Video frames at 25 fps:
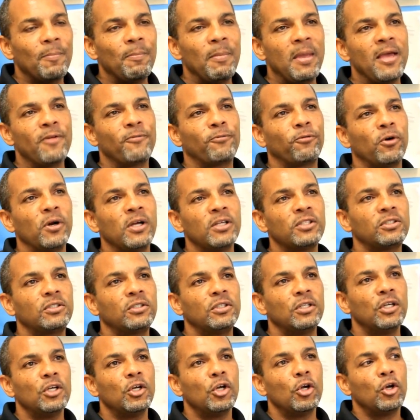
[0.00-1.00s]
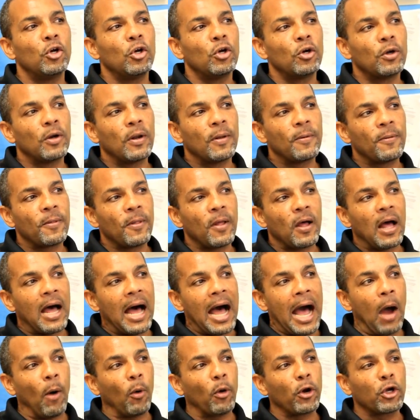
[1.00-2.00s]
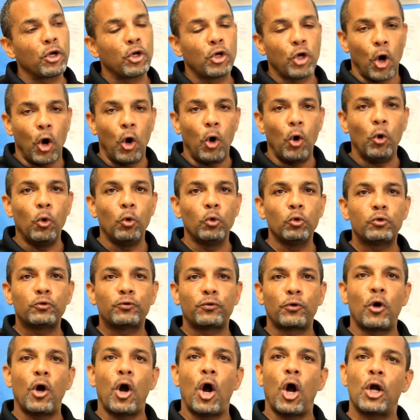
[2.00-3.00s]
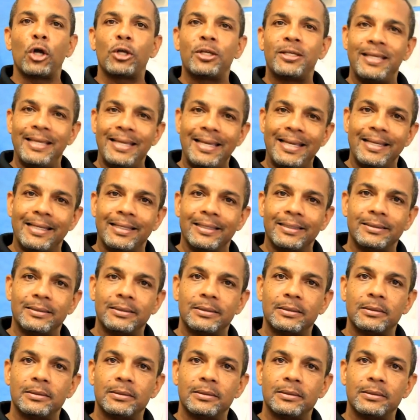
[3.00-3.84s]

man, for us, our goals for our kids